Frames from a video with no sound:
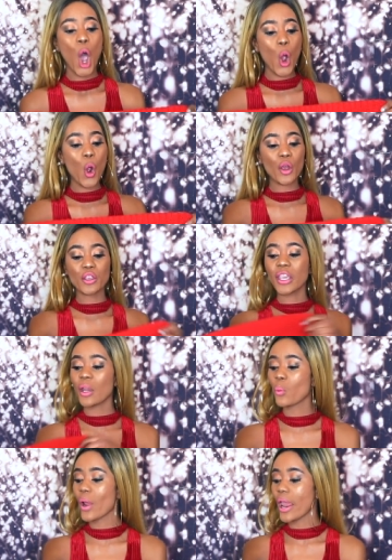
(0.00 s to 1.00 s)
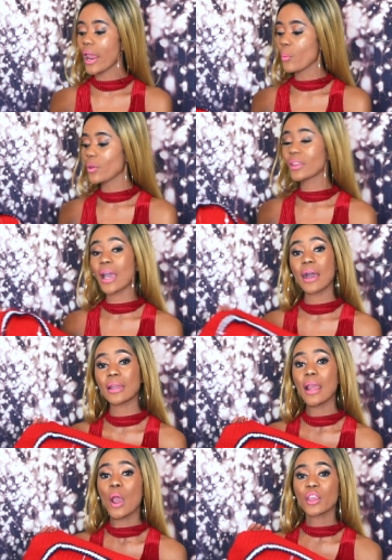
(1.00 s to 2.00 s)
or you can wear with cardi.
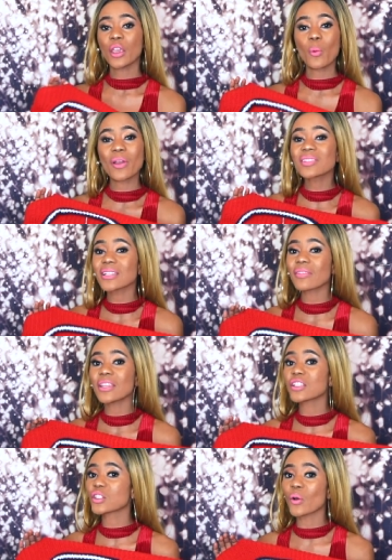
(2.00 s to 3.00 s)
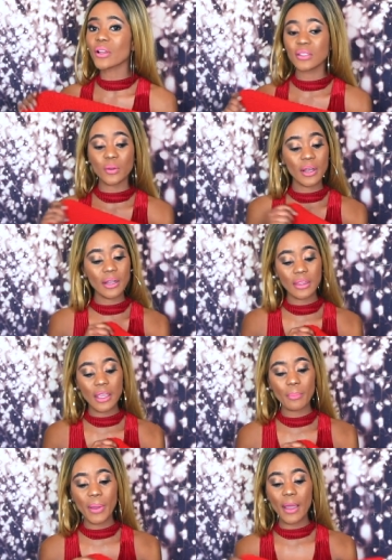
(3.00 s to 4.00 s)
You can wear something stockings or
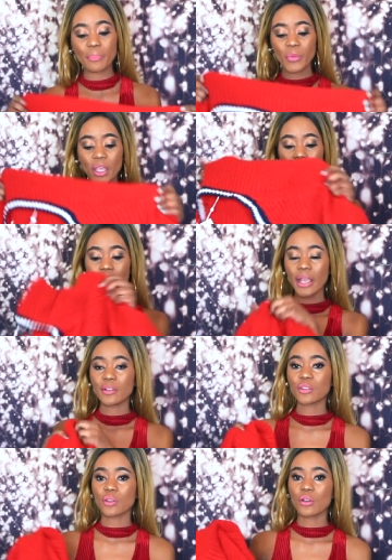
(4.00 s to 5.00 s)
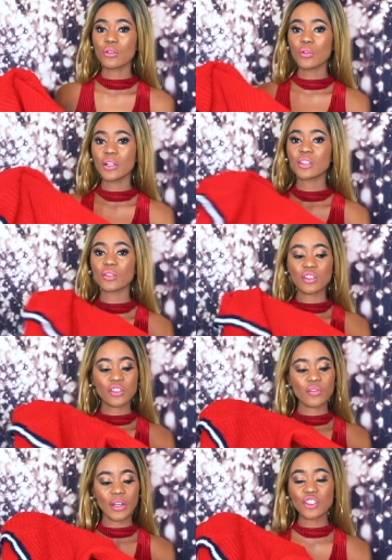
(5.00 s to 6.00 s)
anything, but it's so good. It's so
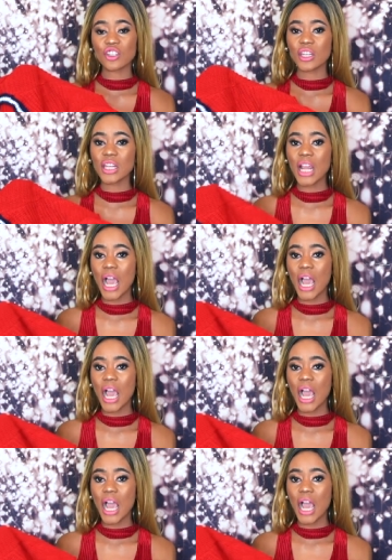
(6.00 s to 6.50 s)
stretchy.